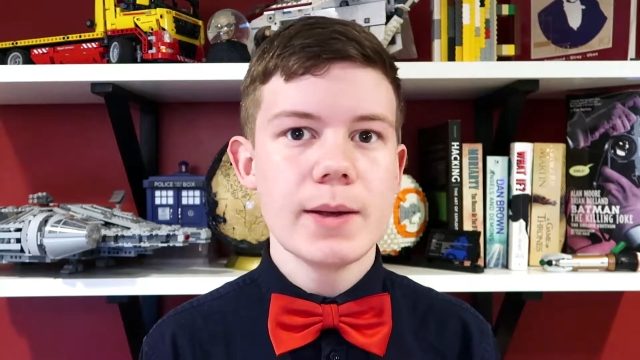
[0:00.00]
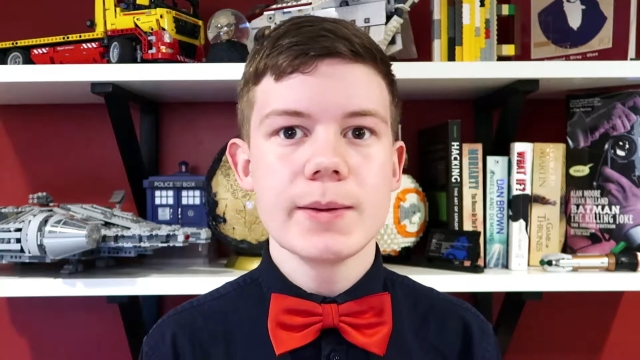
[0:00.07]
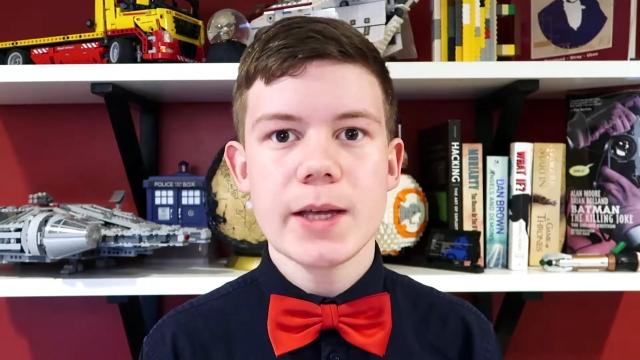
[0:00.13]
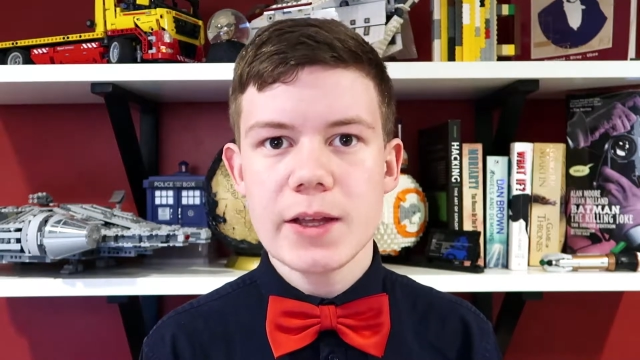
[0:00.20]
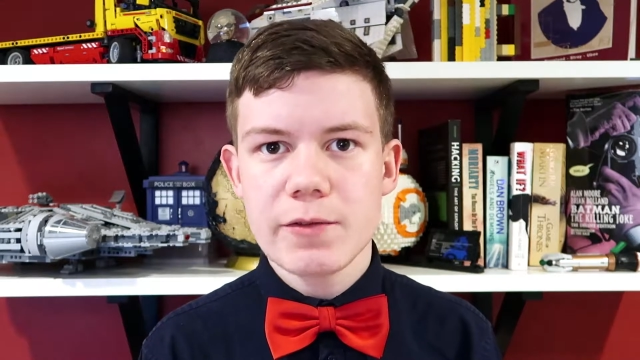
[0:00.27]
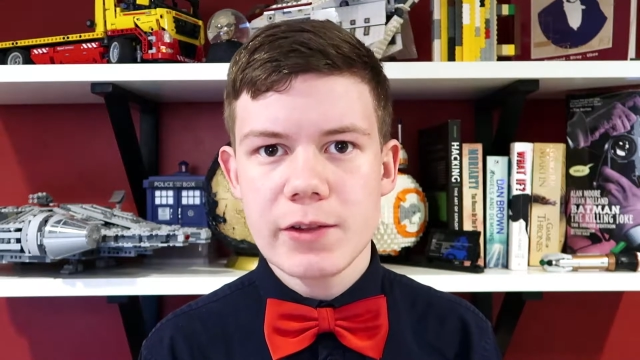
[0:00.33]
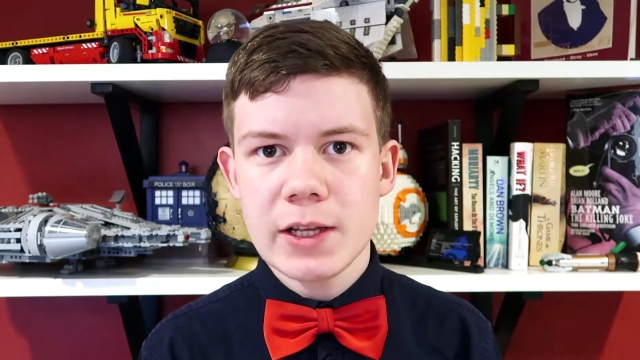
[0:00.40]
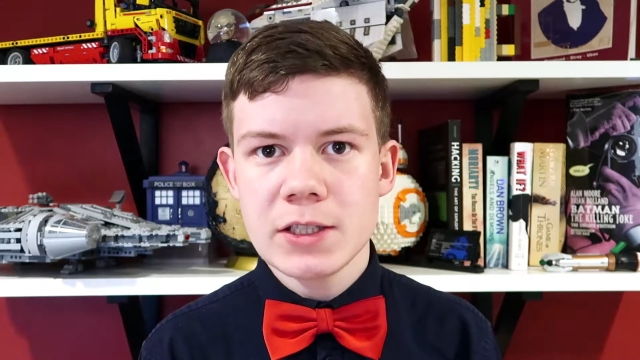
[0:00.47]

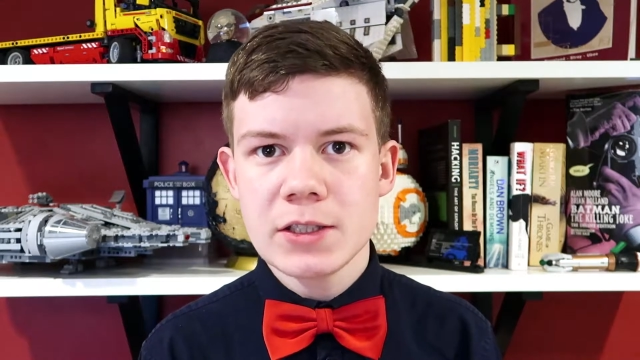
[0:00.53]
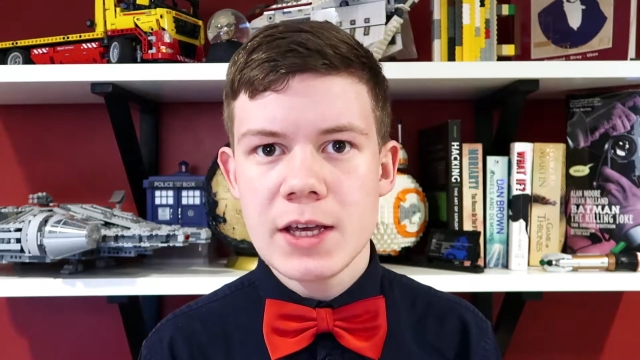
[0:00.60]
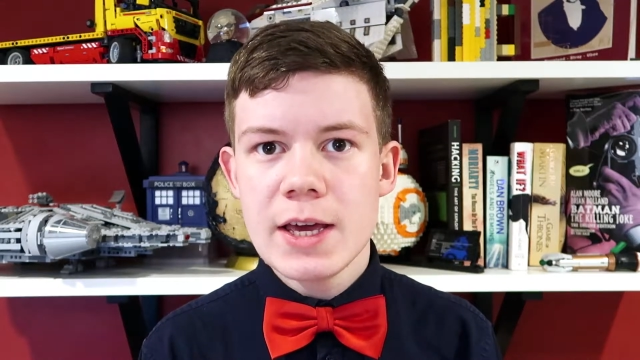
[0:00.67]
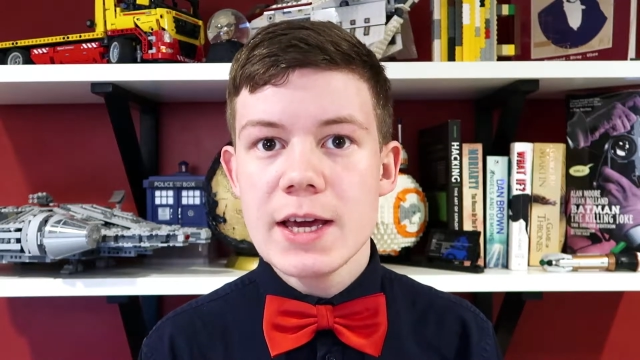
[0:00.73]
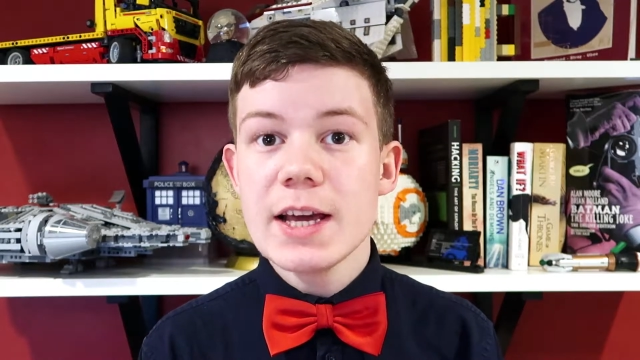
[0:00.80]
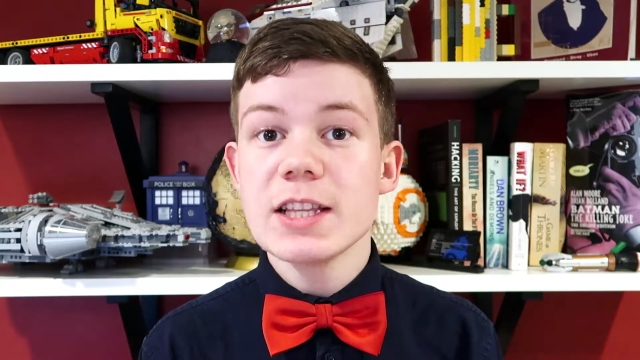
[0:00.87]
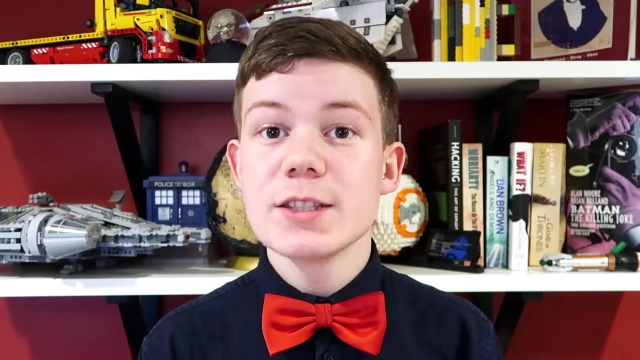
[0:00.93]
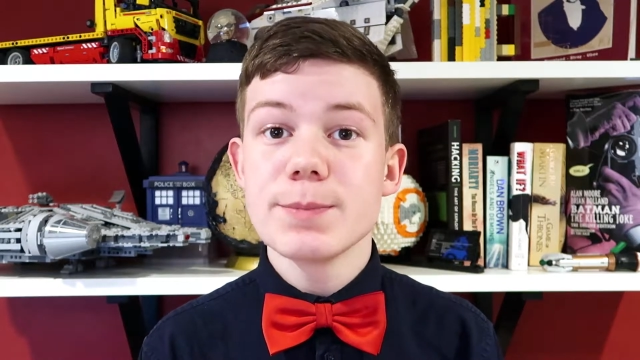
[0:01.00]
Netflix,
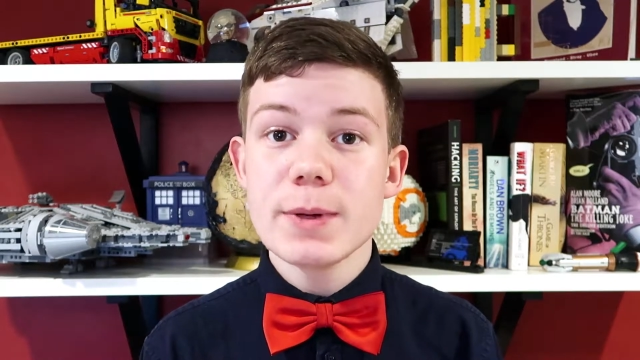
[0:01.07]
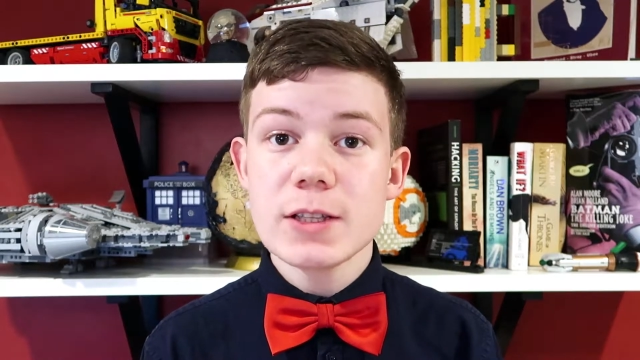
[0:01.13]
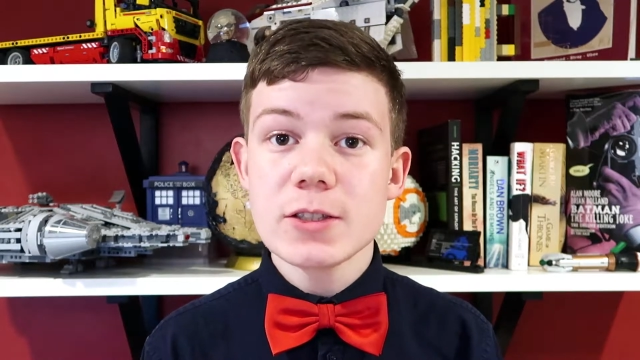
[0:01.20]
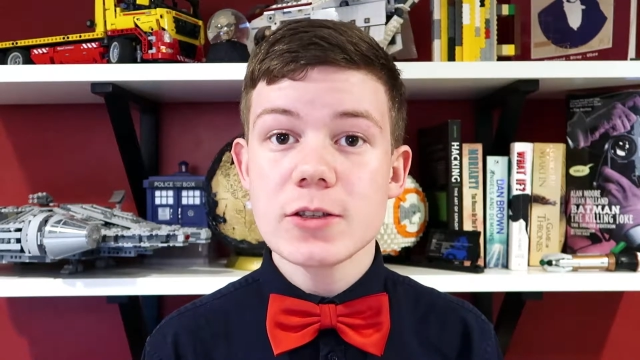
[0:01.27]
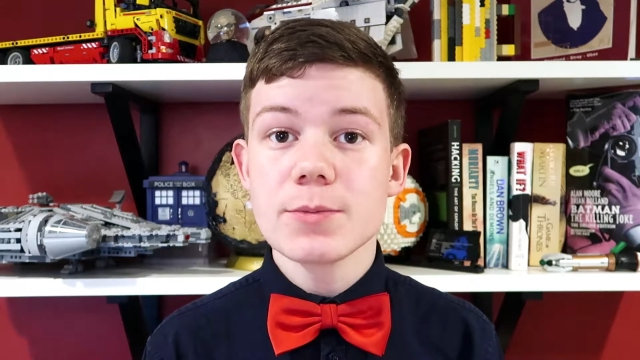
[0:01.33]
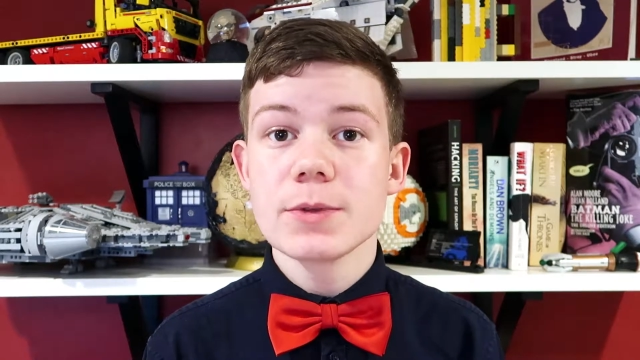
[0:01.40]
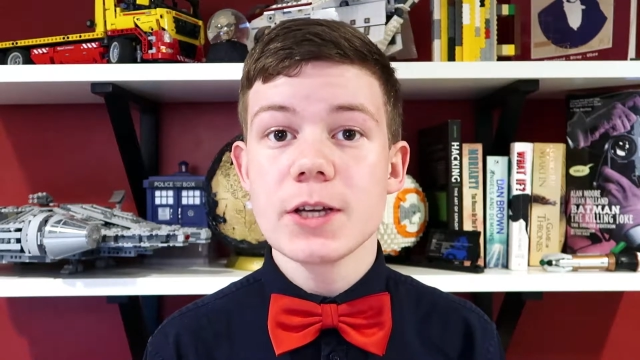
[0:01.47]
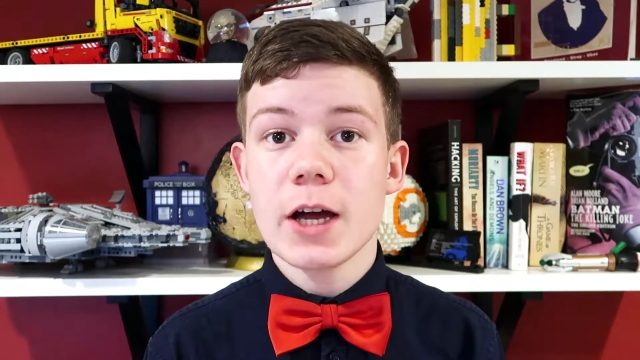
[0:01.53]
it's been
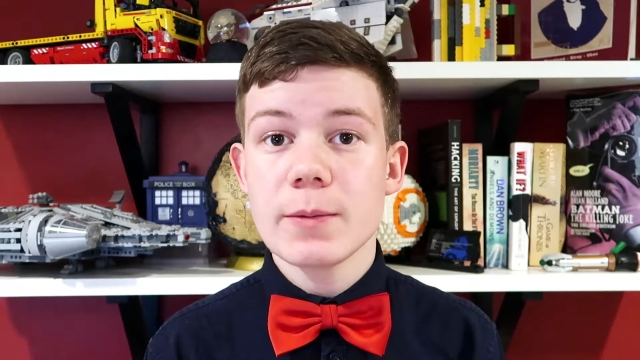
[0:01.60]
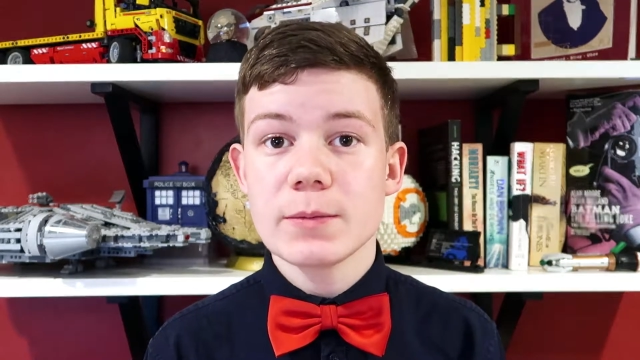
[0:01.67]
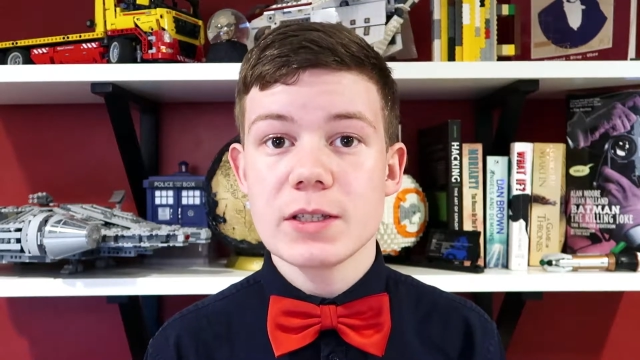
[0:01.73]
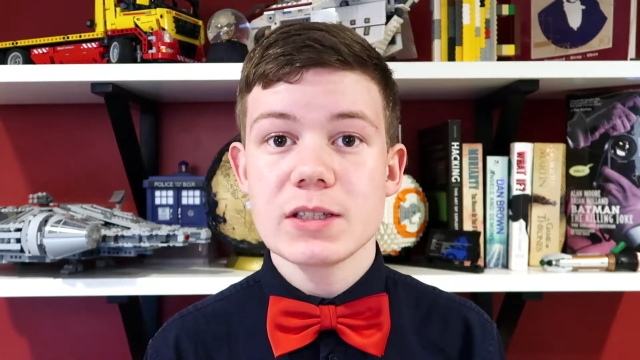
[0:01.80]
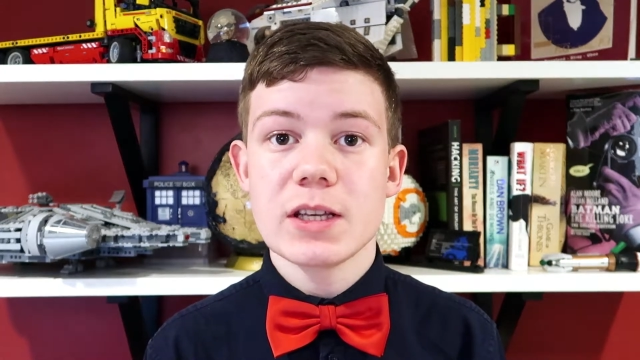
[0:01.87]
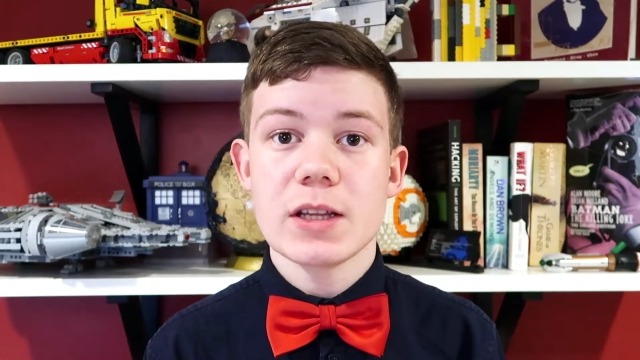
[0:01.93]
some time since